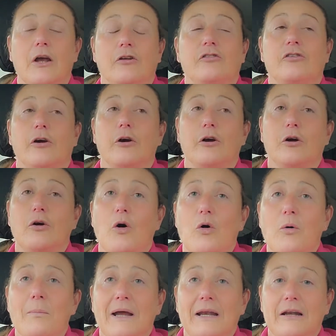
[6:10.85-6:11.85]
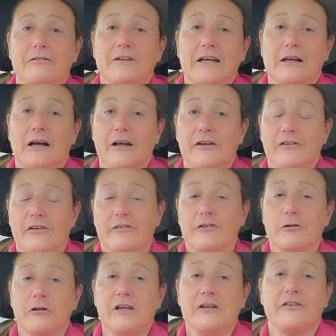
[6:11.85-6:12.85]
So all my lovely clients have
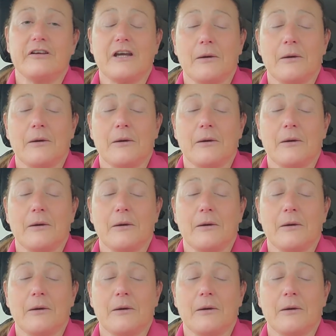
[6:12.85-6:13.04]
agreed to